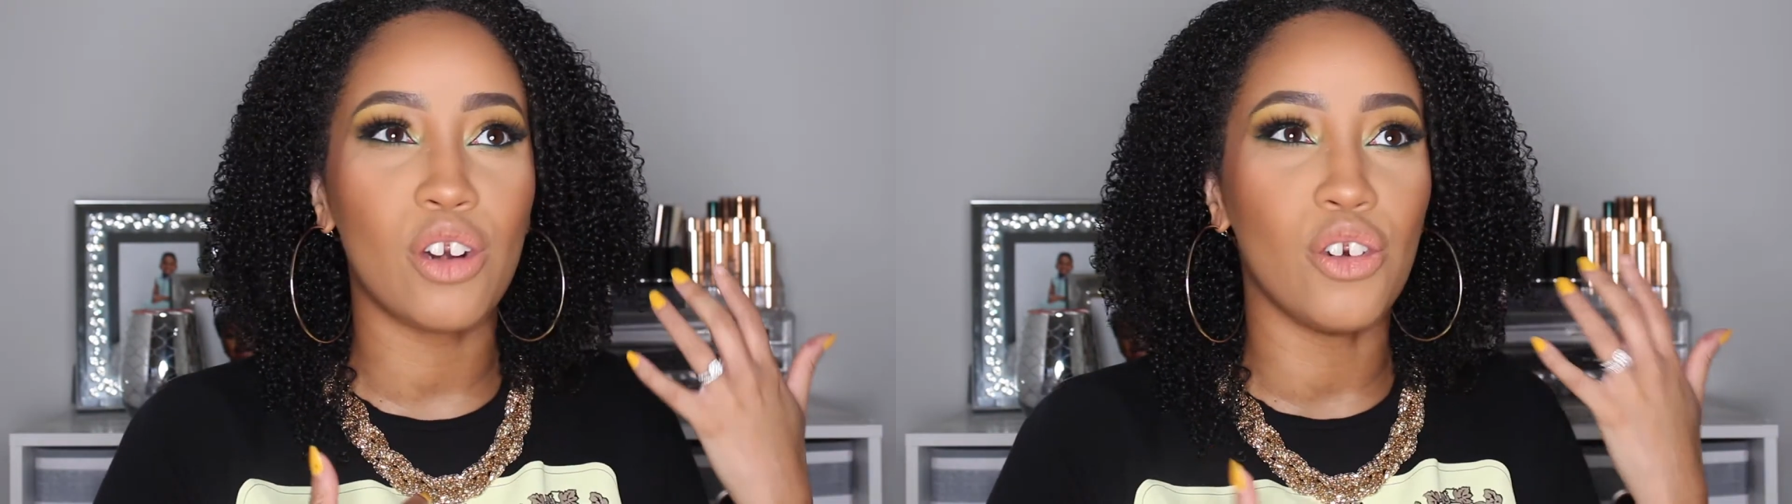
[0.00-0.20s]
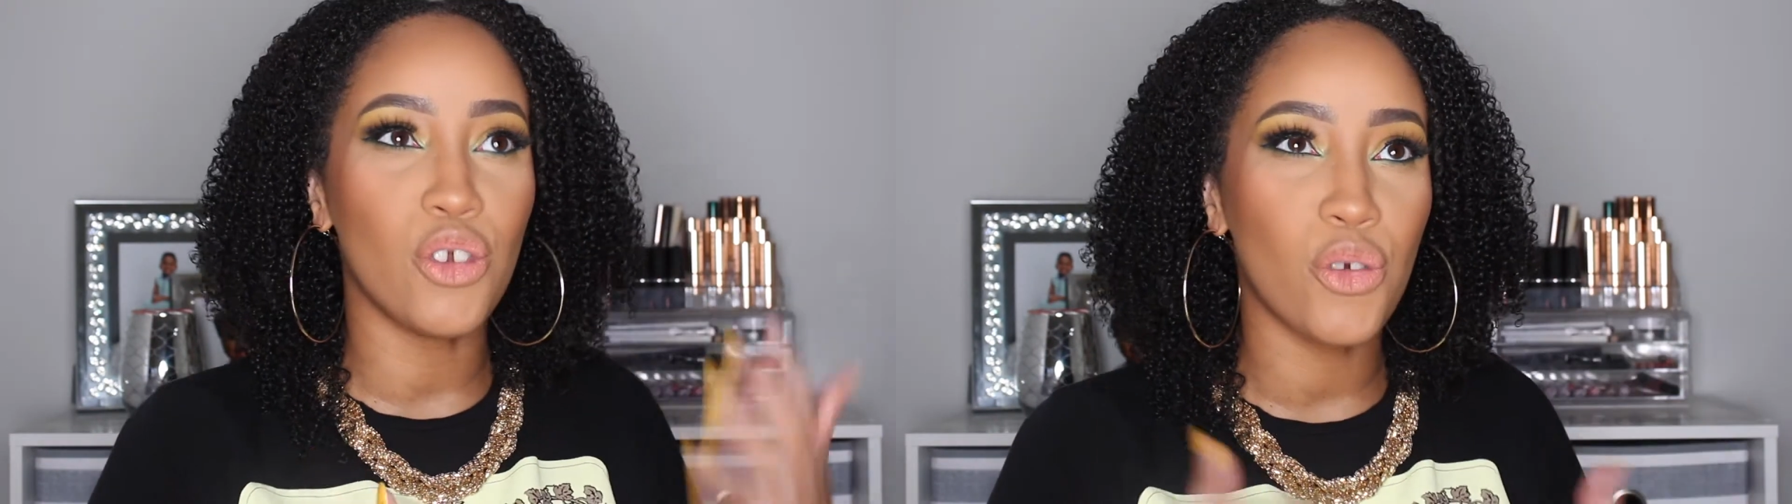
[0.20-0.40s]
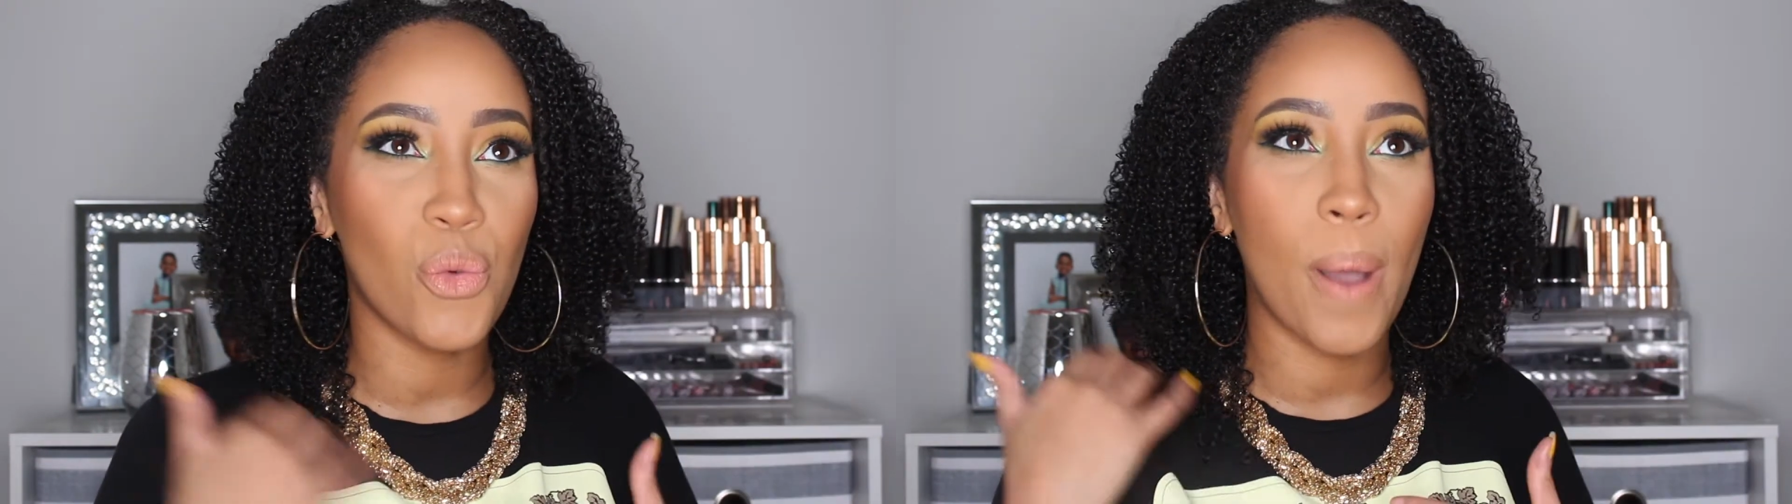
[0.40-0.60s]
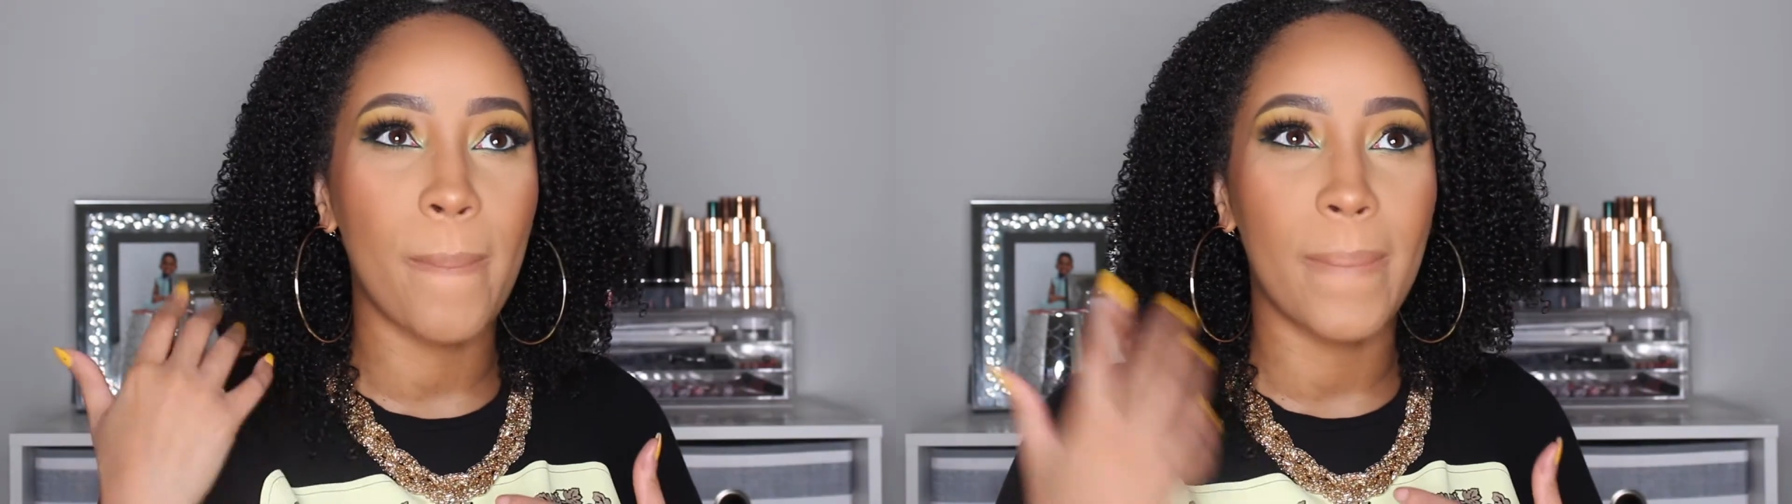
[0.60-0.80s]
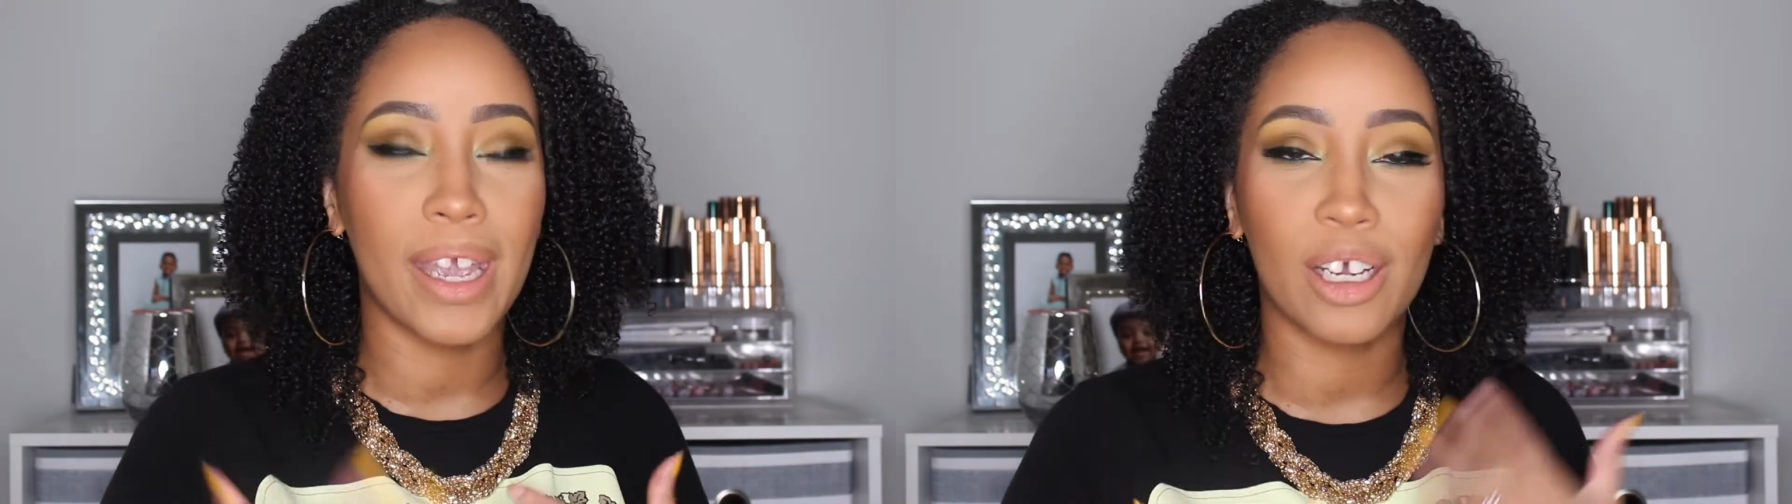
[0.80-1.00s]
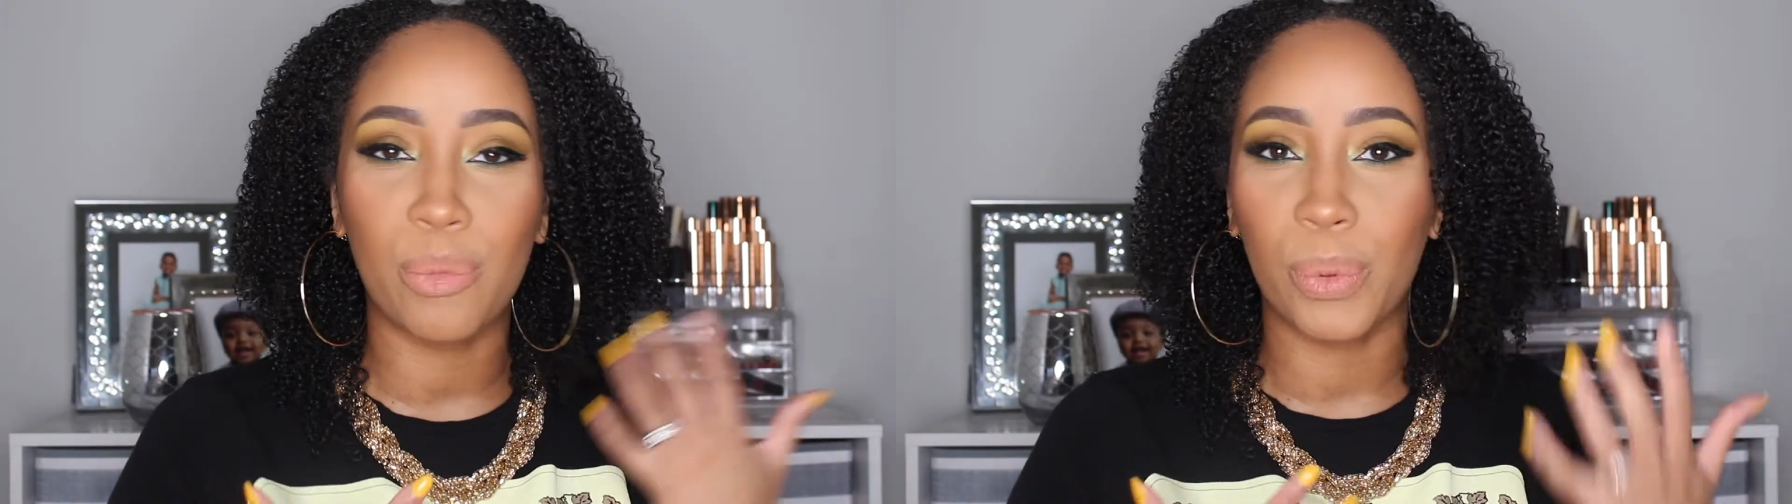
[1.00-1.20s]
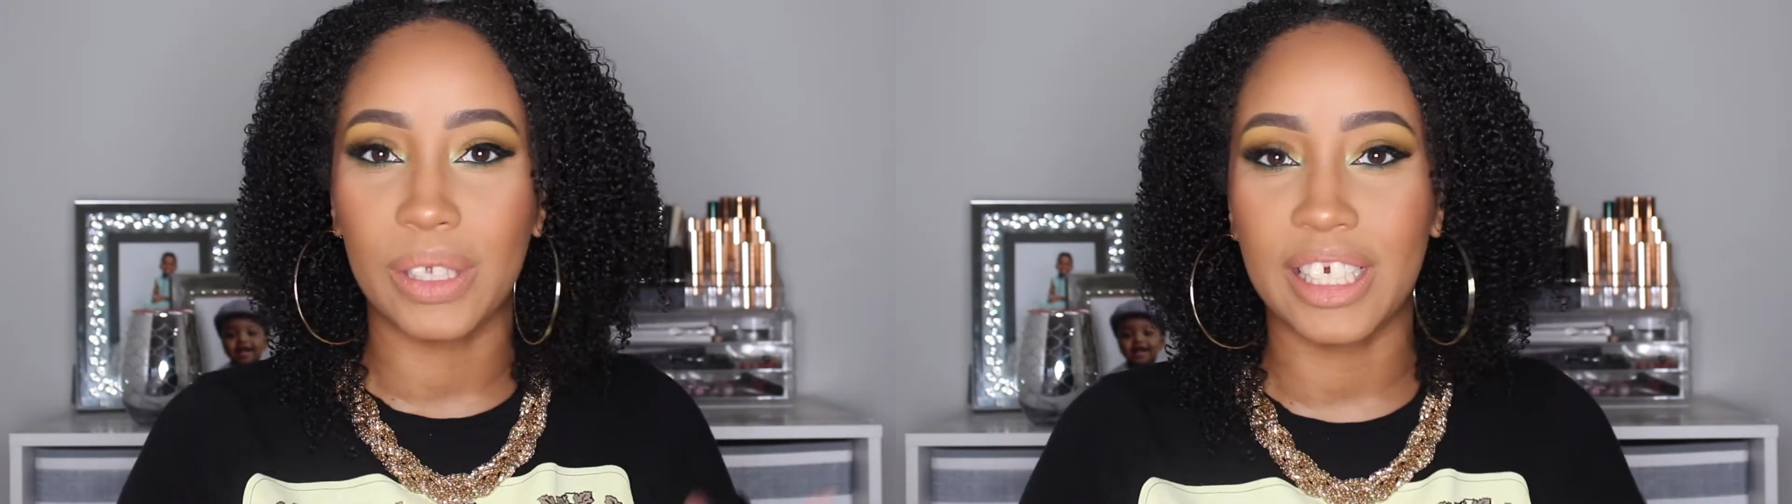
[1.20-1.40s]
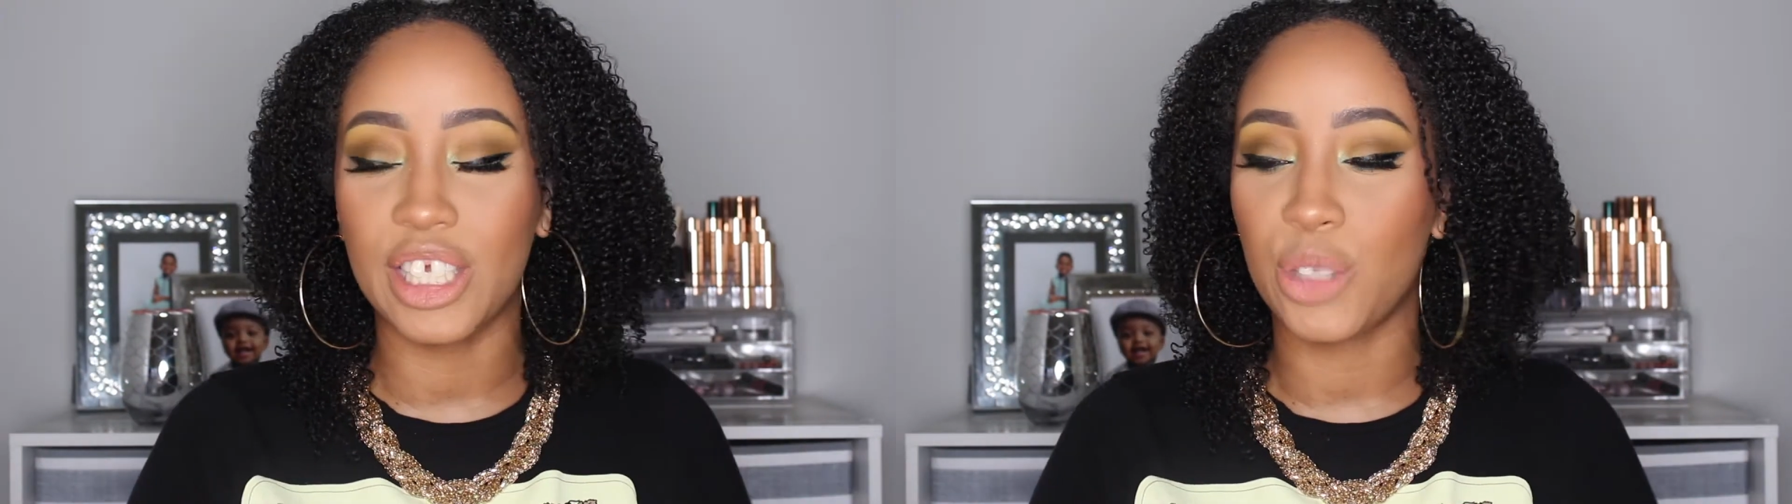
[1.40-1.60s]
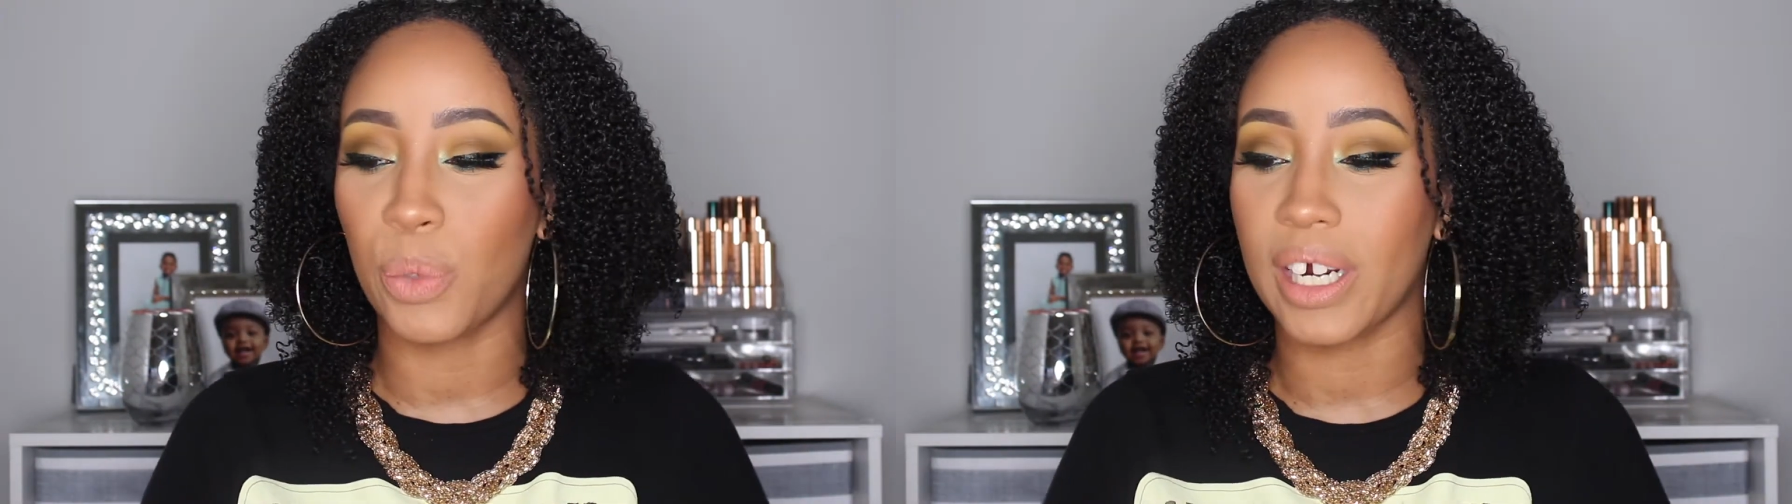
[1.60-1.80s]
new makeup release,